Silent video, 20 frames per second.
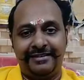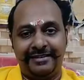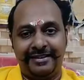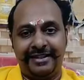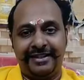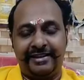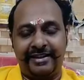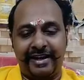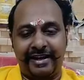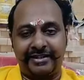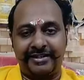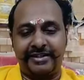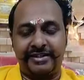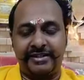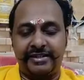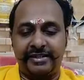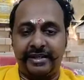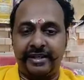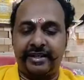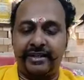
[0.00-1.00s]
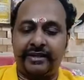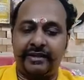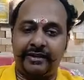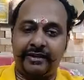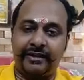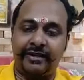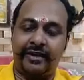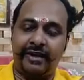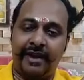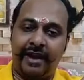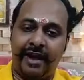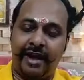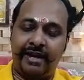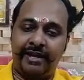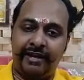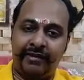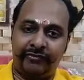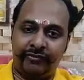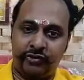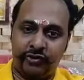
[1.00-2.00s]
interactions there. And
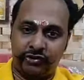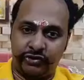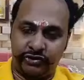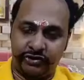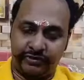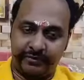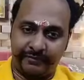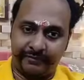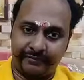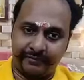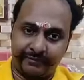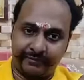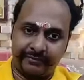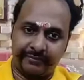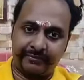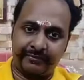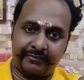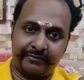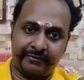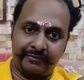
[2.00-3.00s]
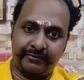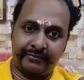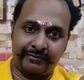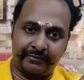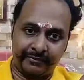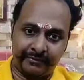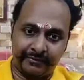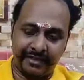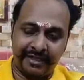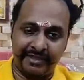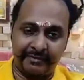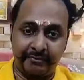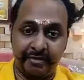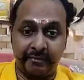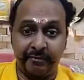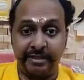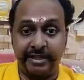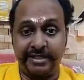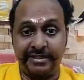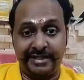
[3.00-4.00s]
of course, the
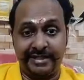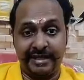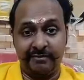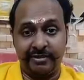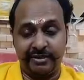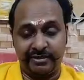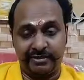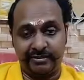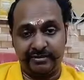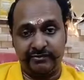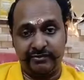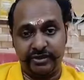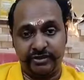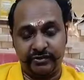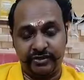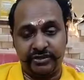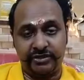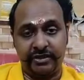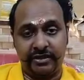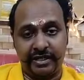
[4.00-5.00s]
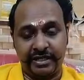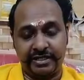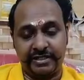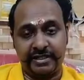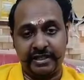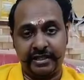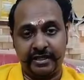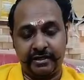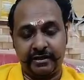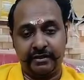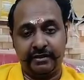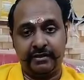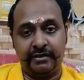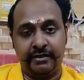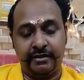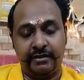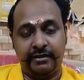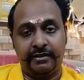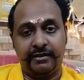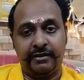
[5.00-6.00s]
BPT syllabus, which we saw yesterday.
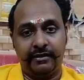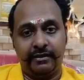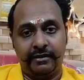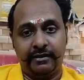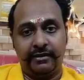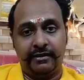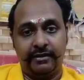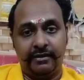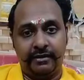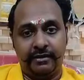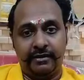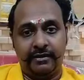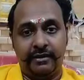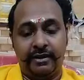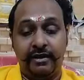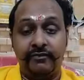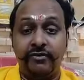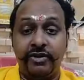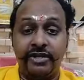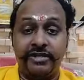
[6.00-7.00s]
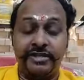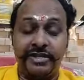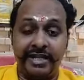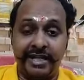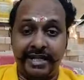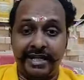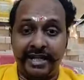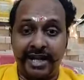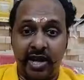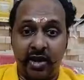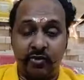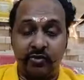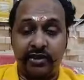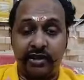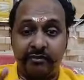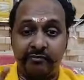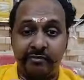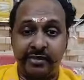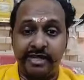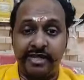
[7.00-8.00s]
And we are seeing now
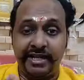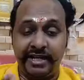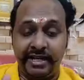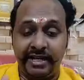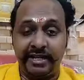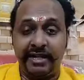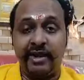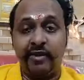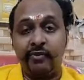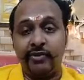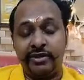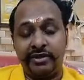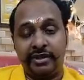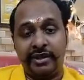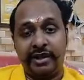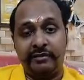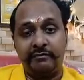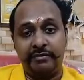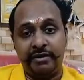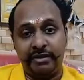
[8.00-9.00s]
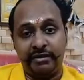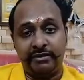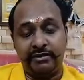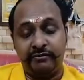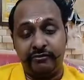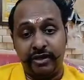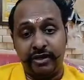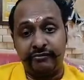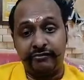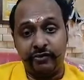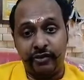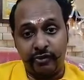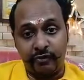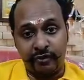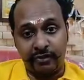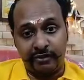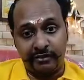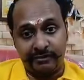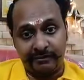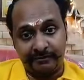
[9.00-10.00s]
MPT and how it can be the way
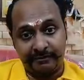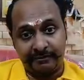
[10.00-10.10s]
forward.